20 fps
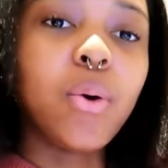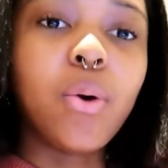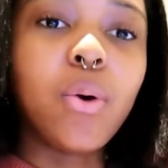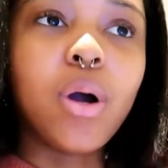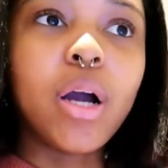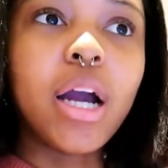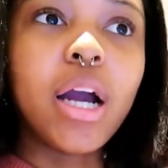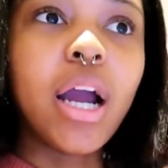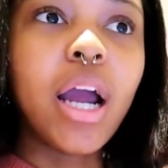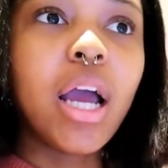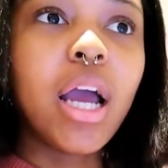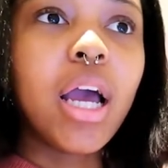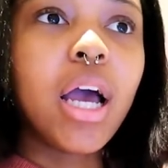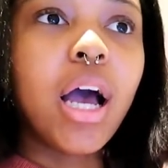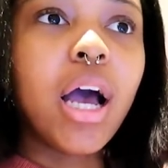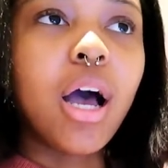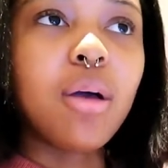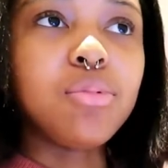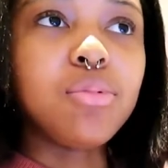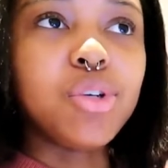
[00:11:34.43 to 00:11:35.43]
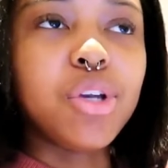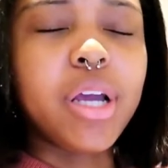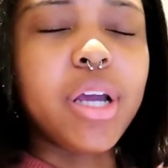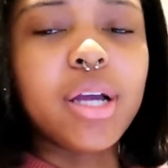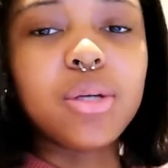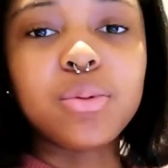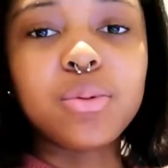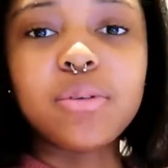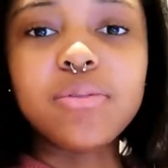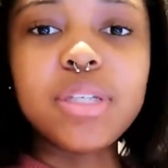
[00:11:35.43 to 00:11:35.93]
Or I'm sure you
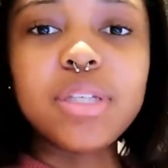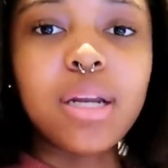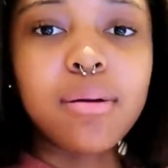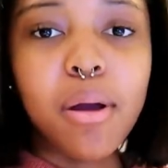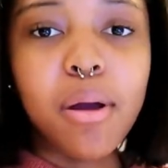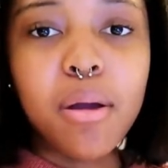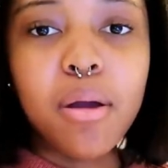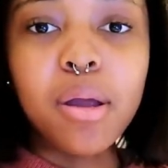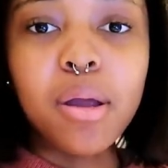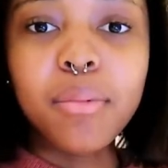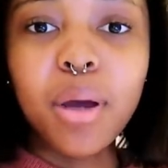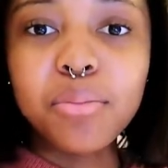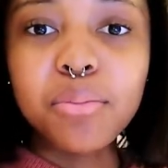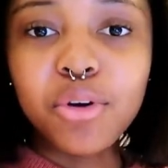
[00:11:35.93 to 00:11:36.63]
guys would have seen in my